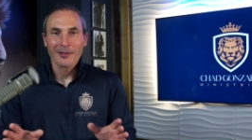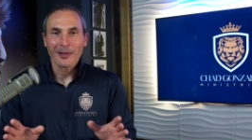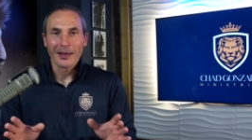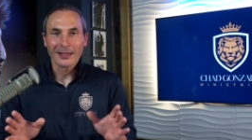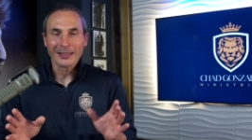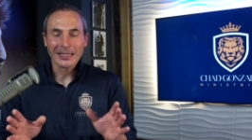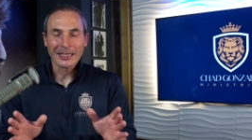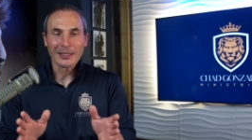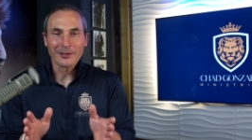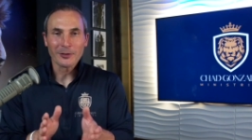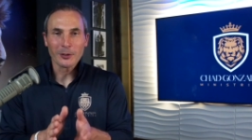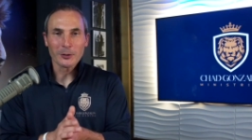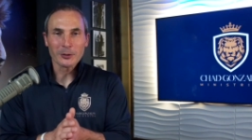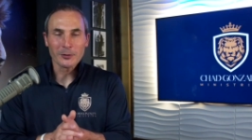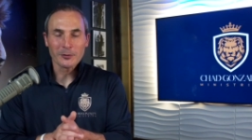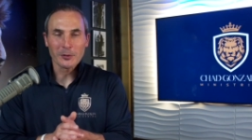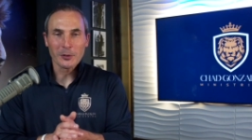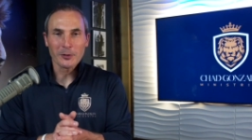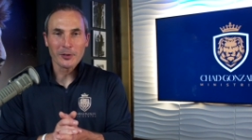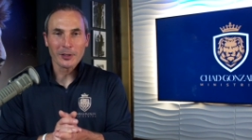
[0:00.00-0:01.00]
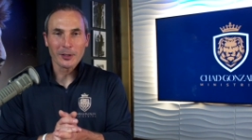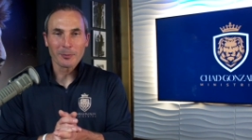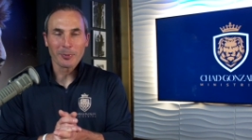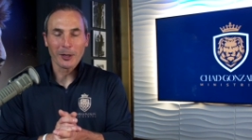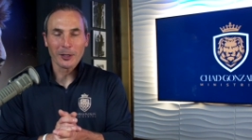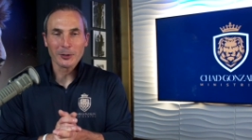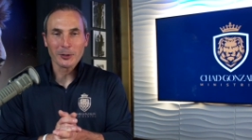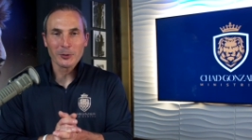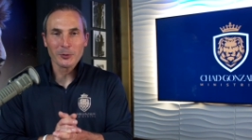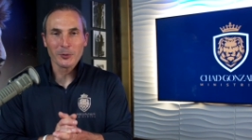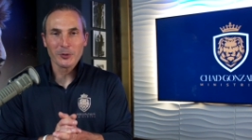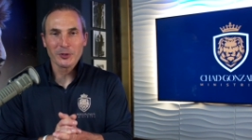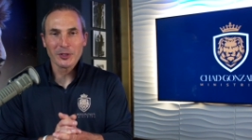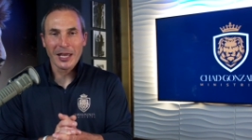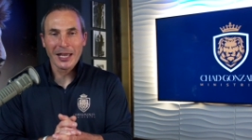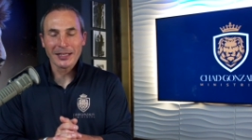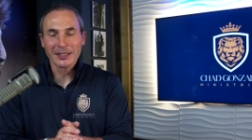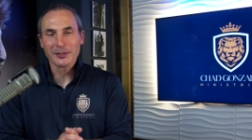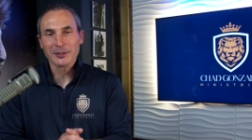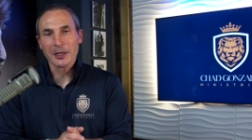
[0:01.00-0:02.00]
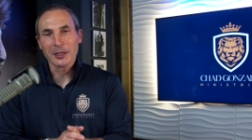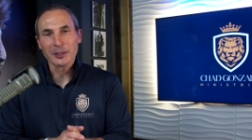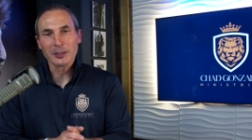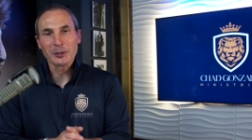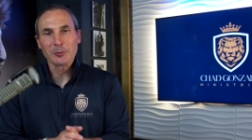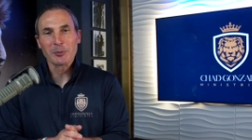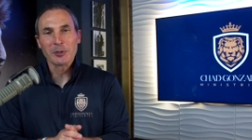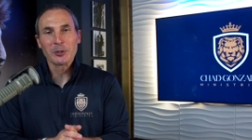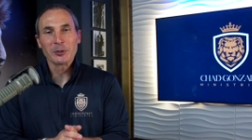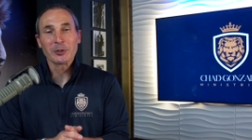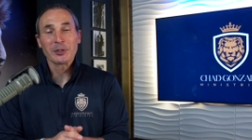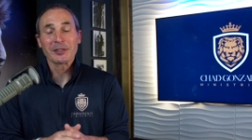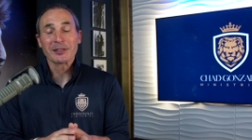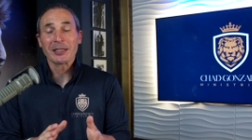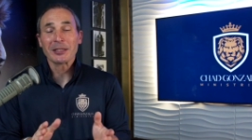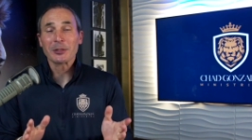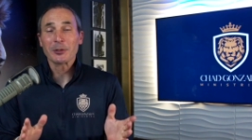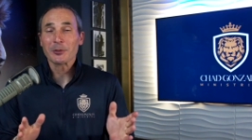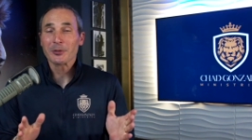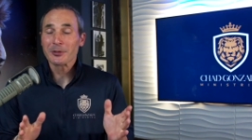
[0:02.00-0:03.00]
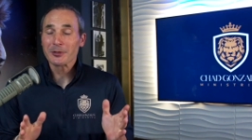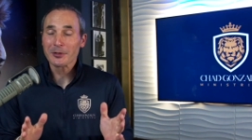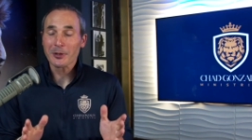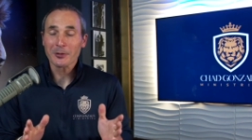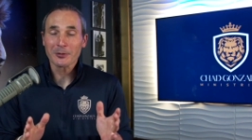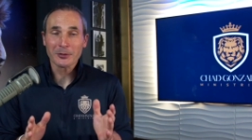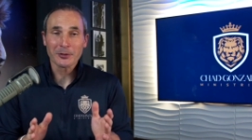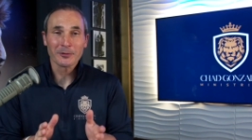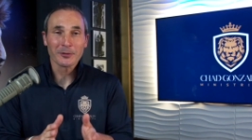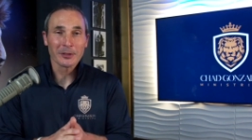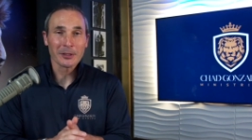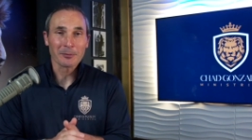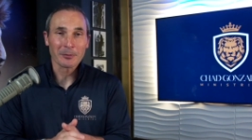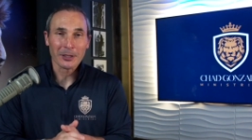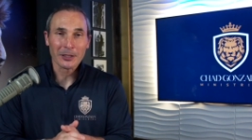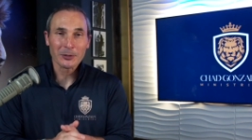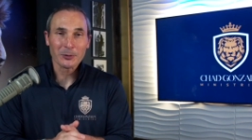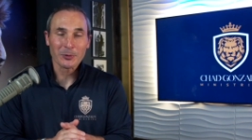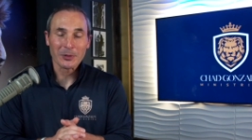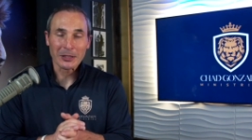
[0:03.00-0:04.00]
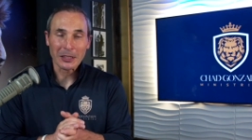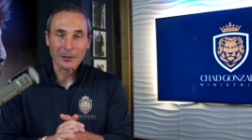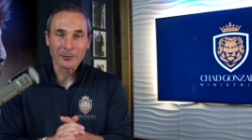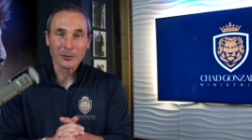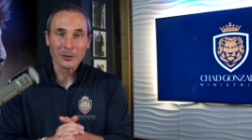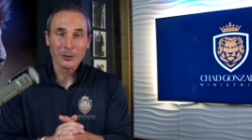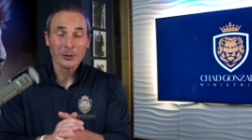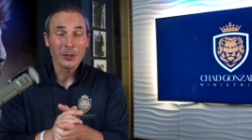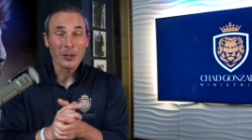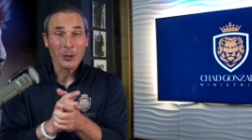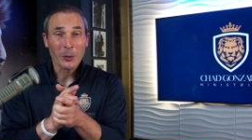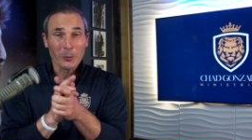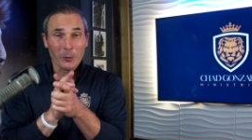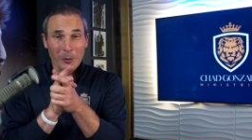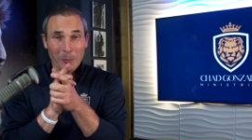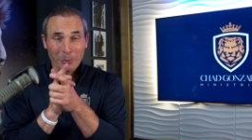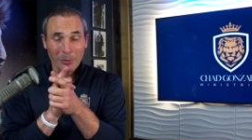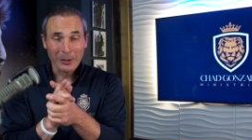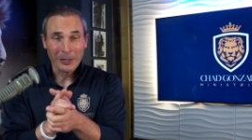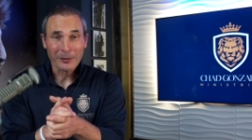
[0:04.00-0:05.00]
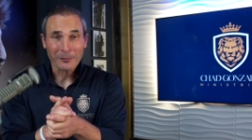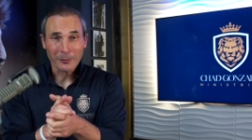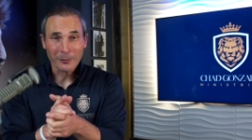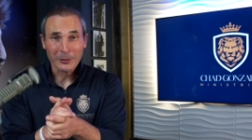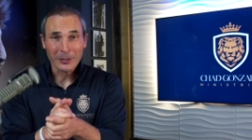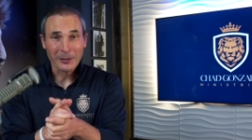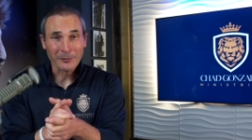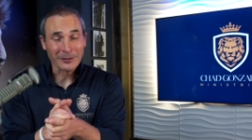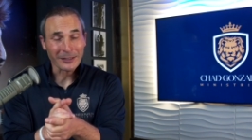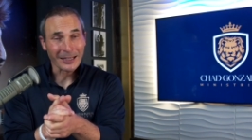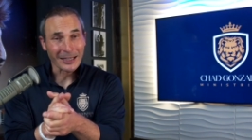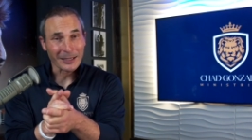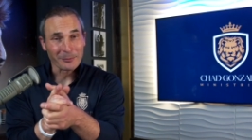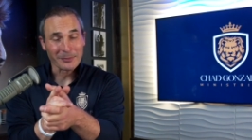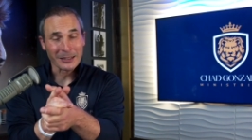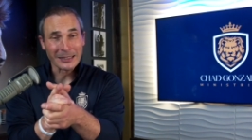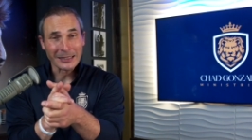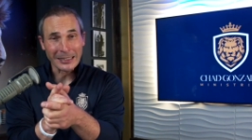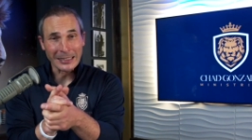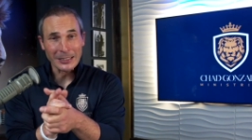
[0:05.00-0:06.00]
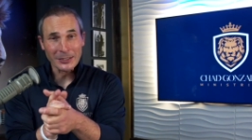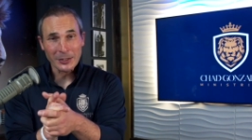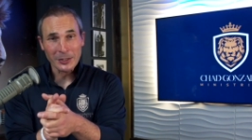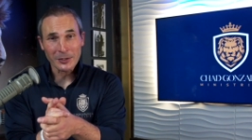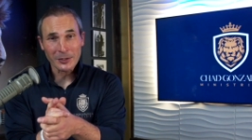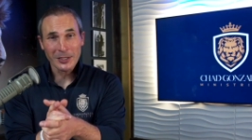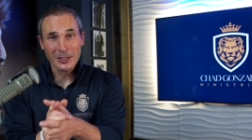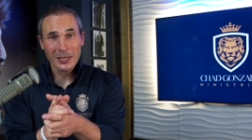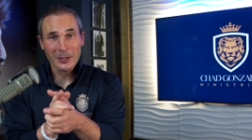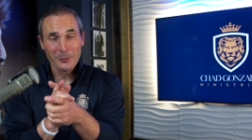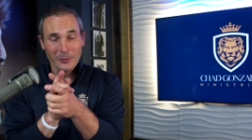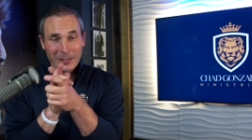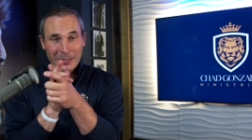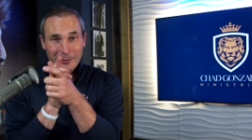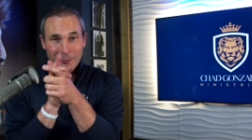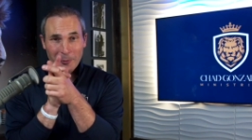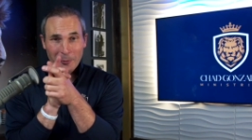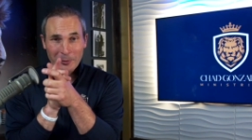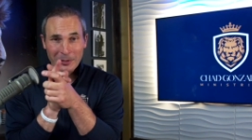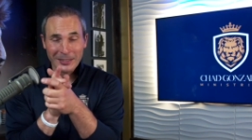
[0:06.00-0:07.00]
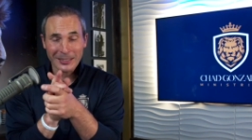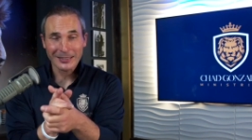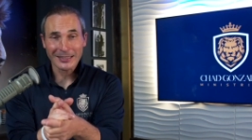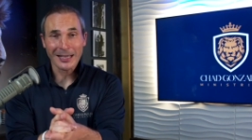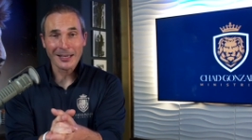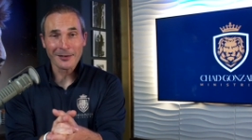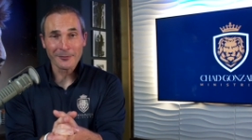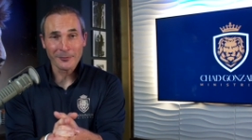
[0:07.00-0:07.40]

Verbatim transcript: Again, those of you that are partners with Chad Gonzalez Ministries, thank you so, so very much. We love you. We pray for you every night. Me, Lacey, and Jake, we, when we sit down